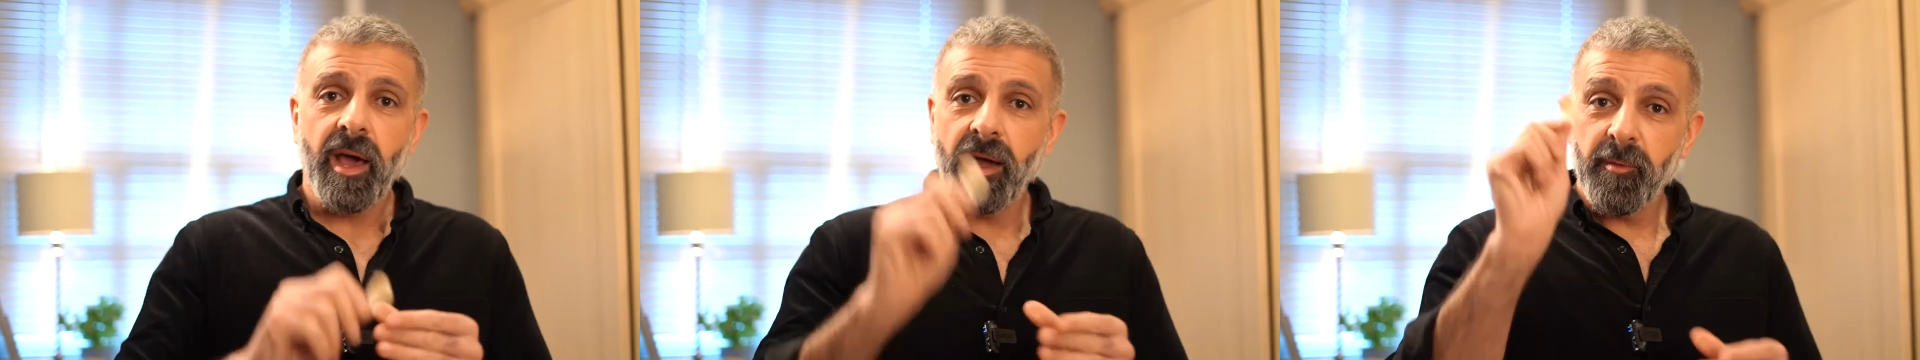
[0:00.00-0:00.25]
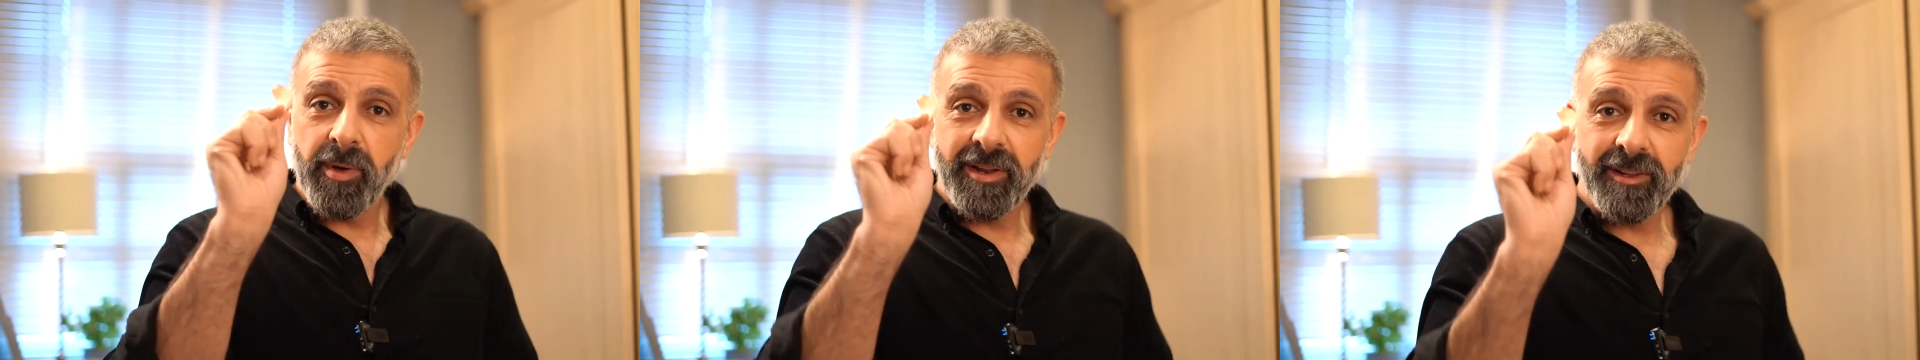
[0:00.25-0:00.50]
I
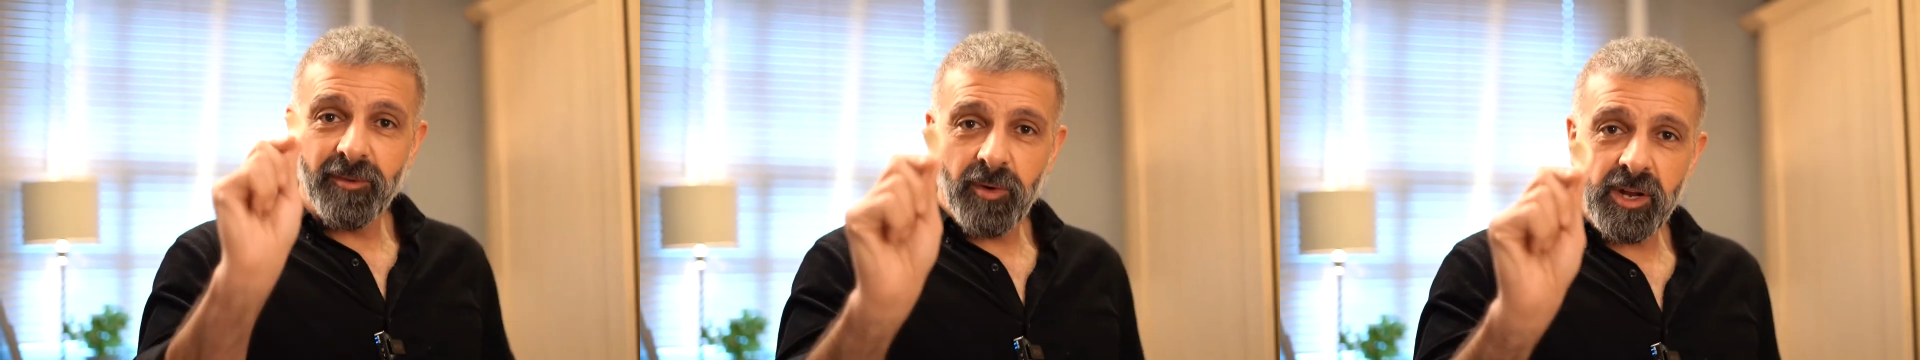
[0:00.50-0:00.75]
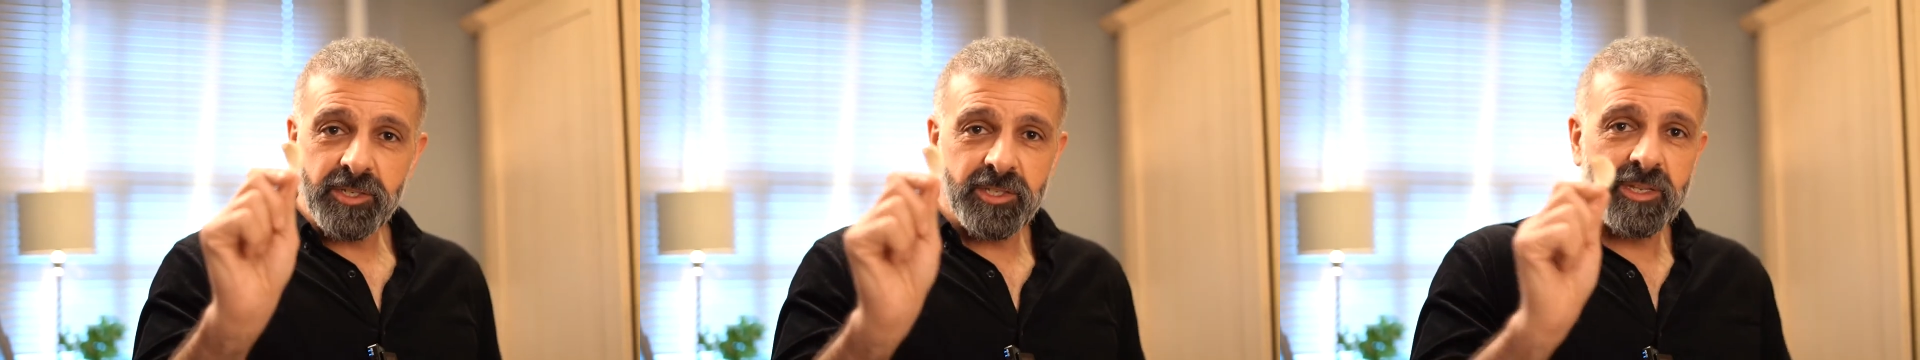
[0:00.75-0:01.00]
want it
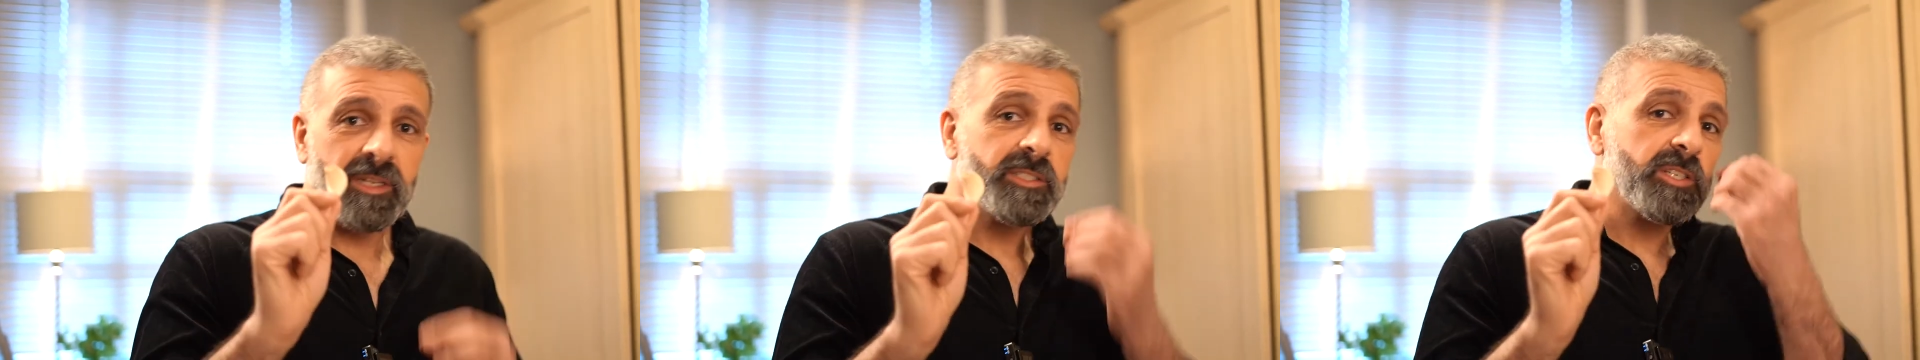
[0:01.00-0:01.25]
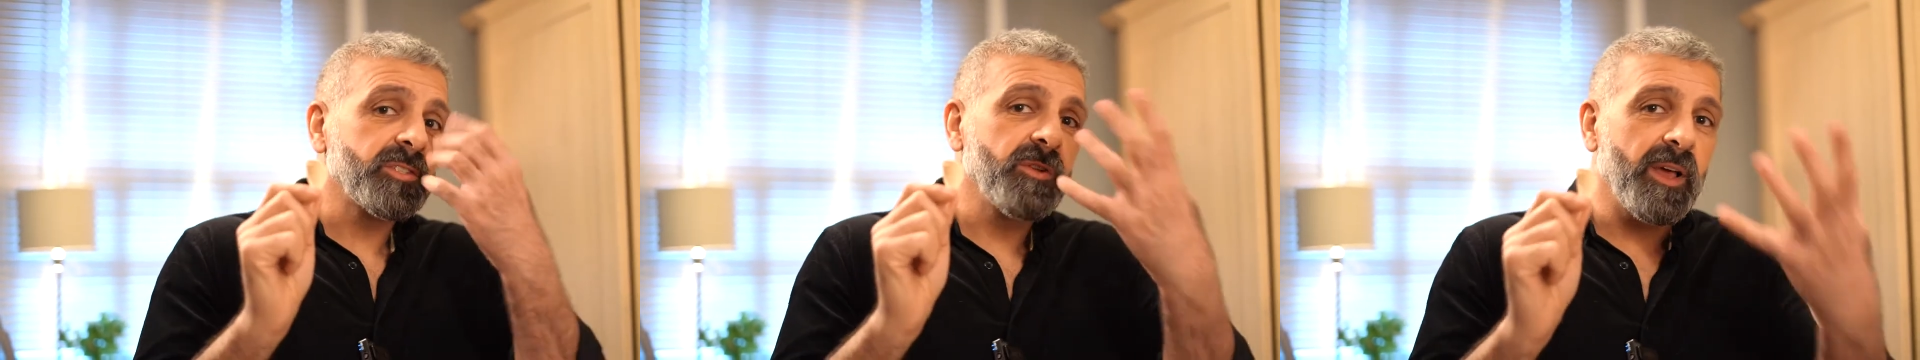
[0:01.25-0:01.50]
crushed
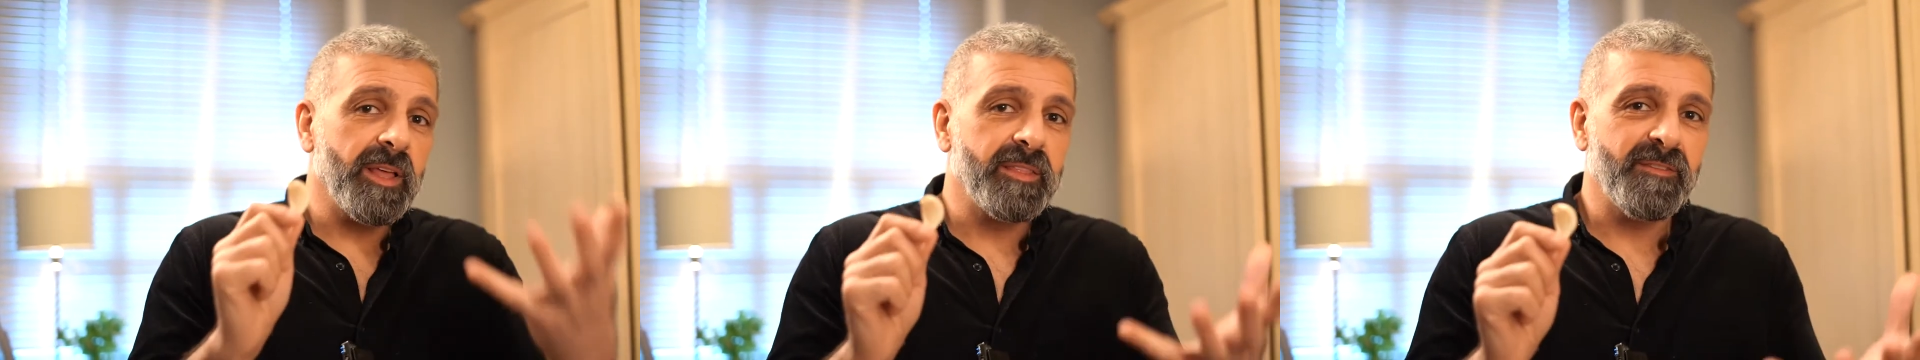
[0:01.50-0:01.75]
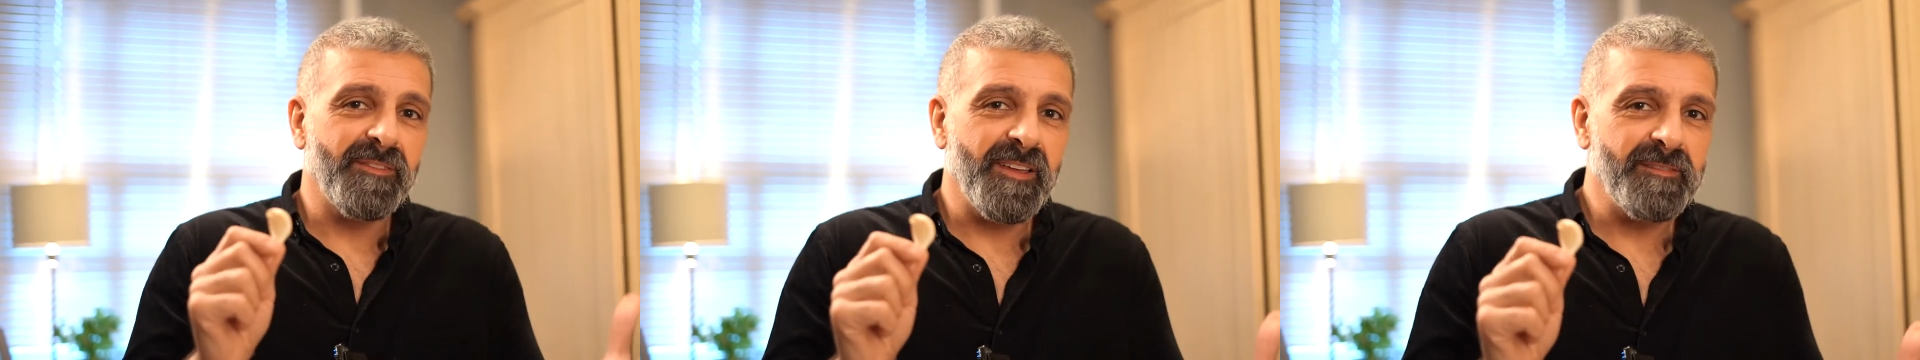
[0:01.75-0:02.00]
just to add
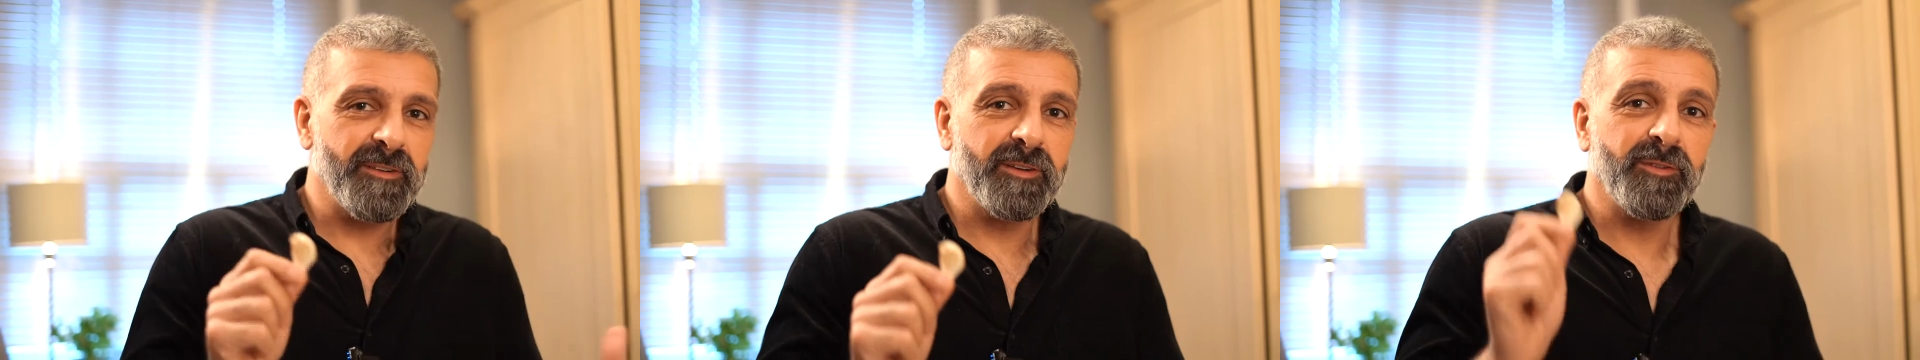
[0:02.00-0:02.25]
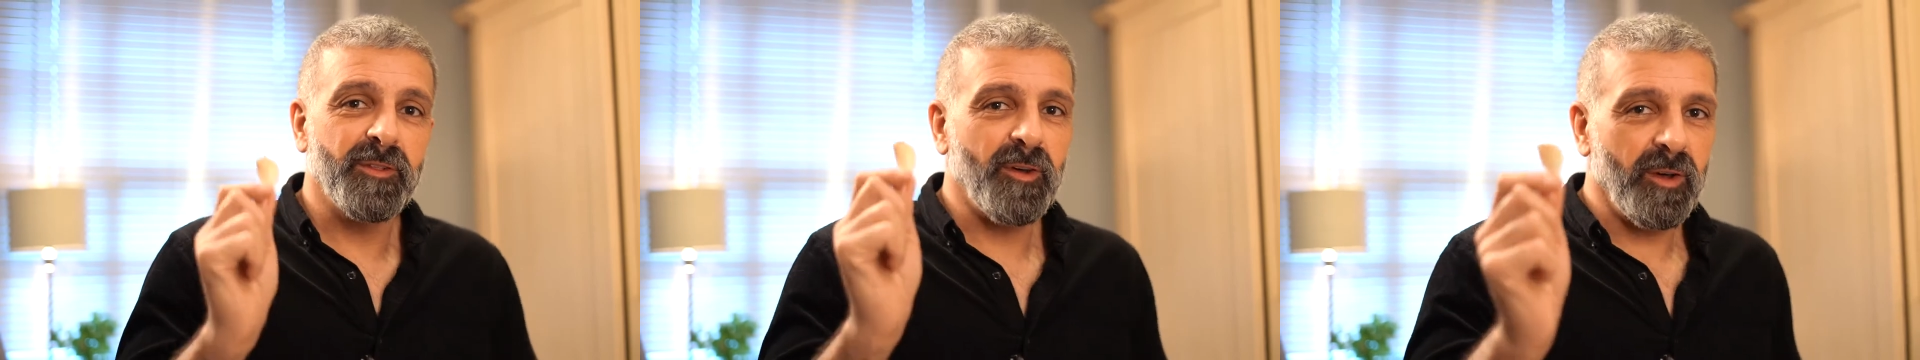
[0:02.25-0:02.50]
the flavor
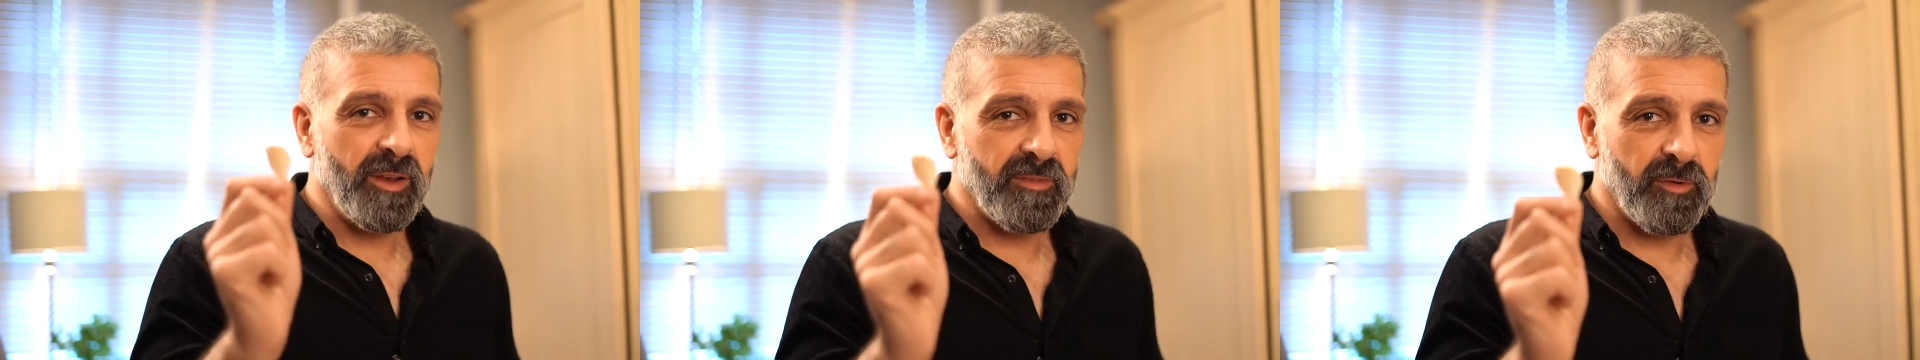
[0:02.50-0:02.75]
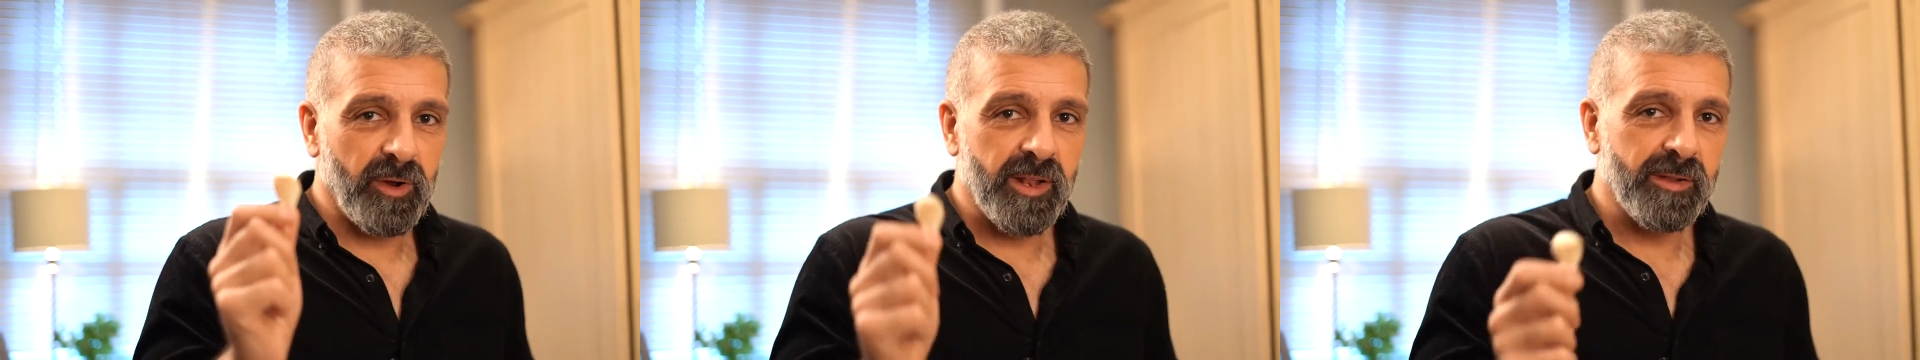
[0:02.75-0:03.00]
to the olive
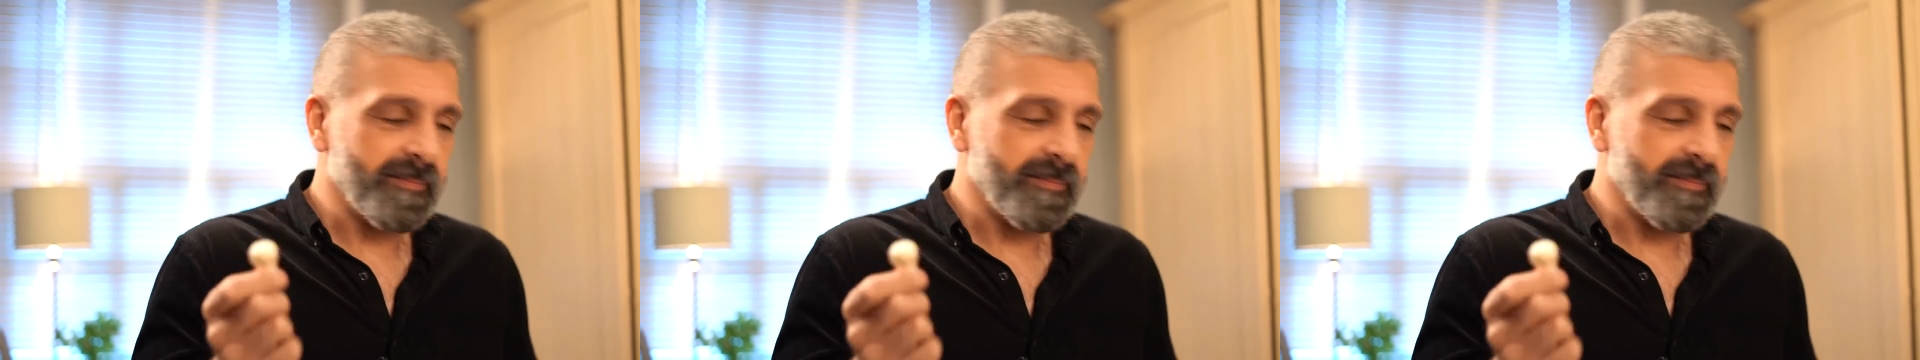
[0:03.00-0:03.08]
oil.